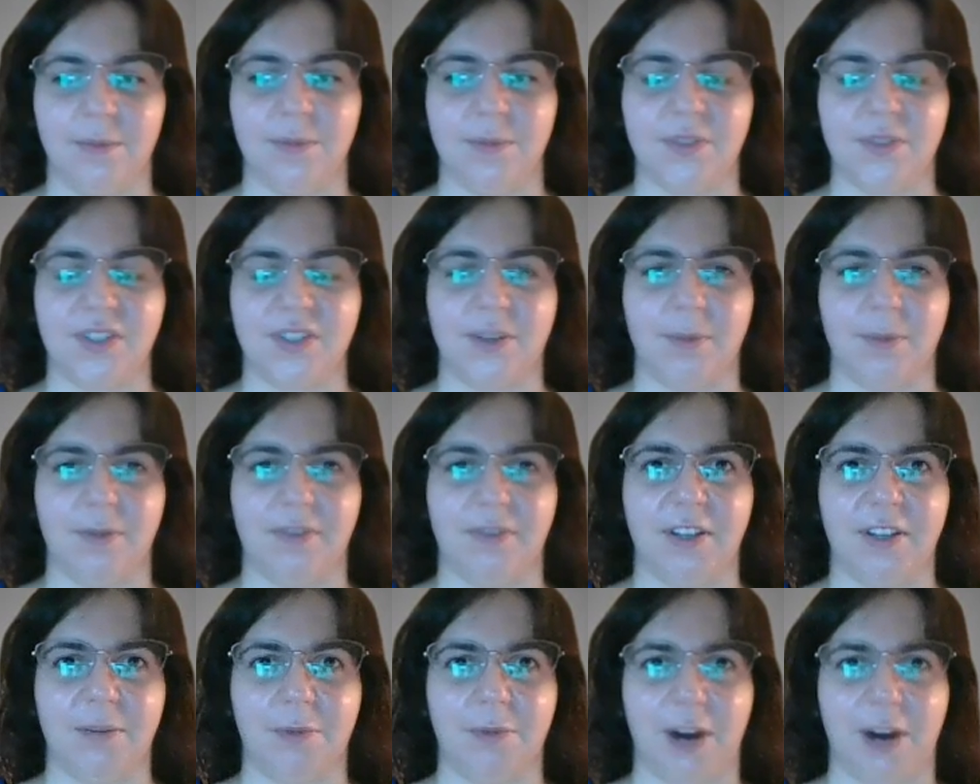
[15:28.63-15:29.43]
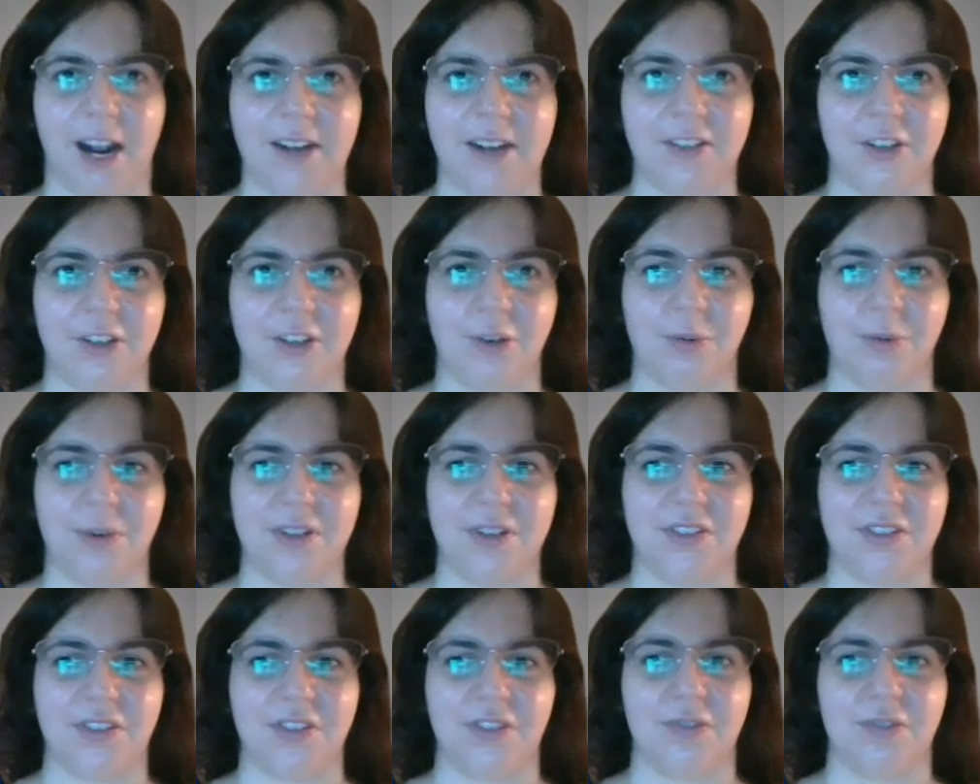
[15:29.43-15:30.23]
some of the practical
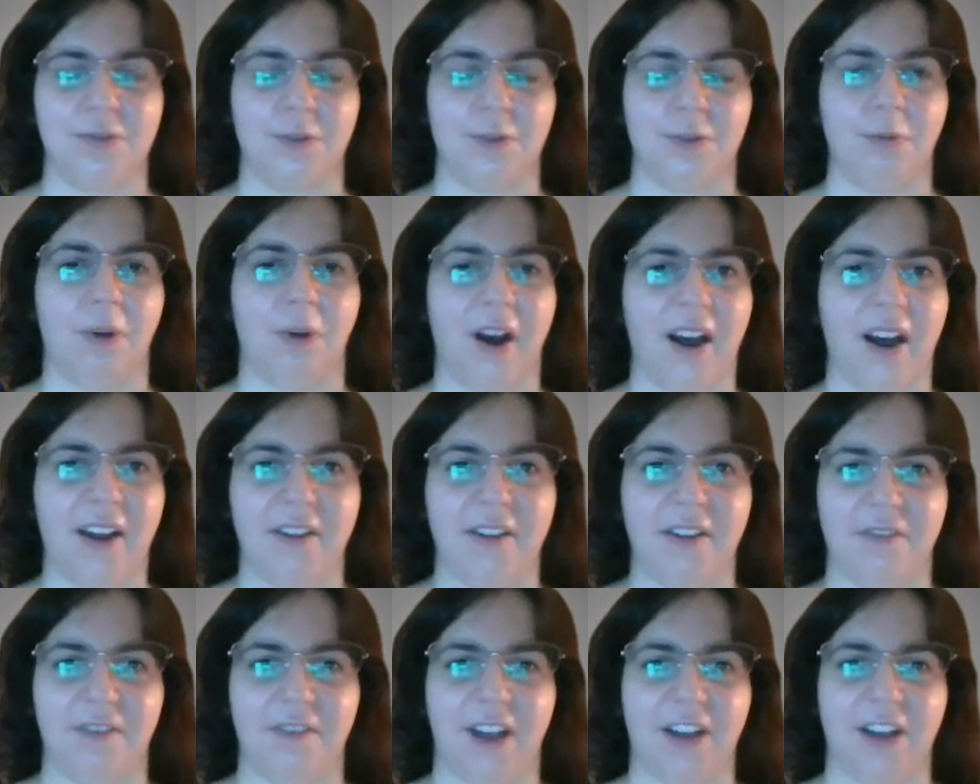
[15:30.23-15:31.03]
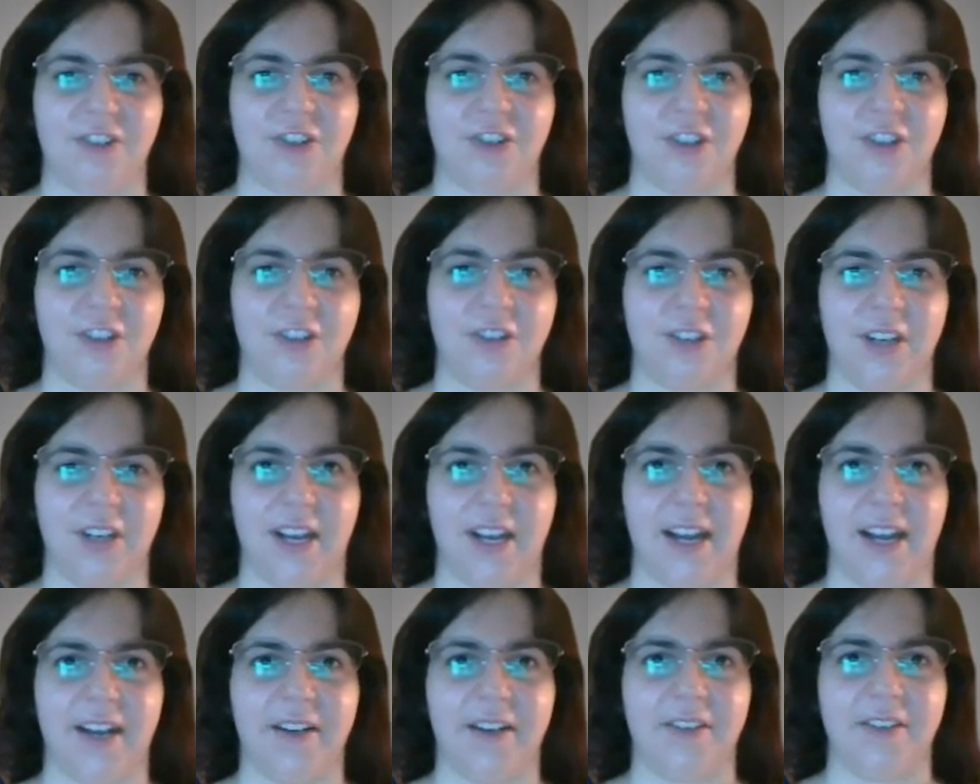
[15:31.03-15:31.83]
reasons for why fashion
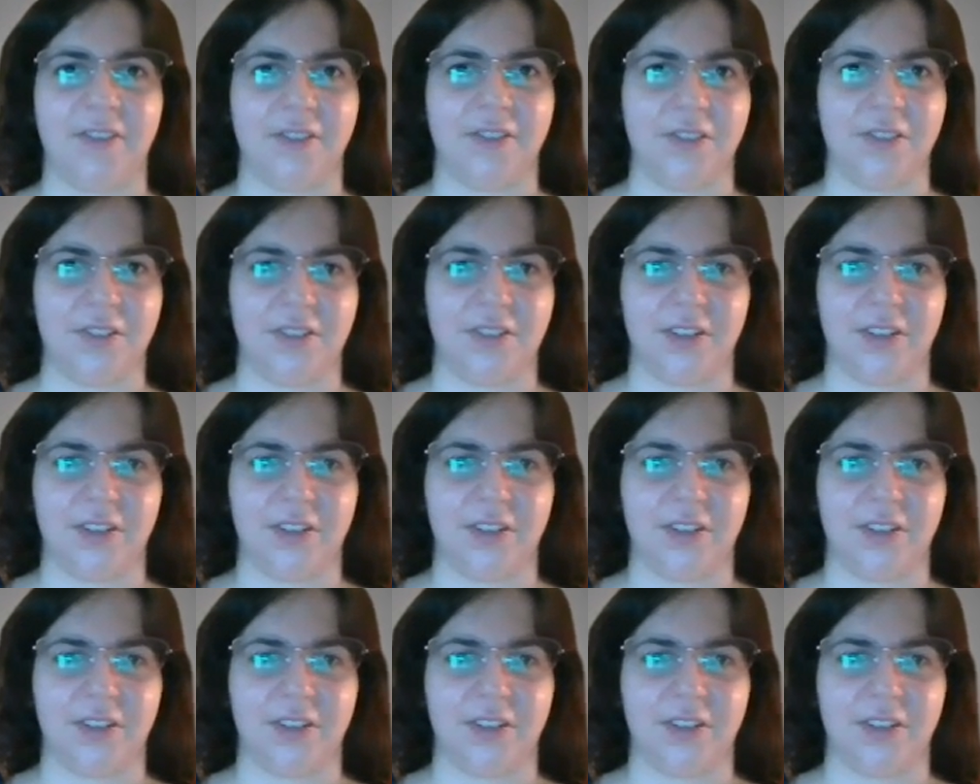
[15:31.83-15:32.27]
and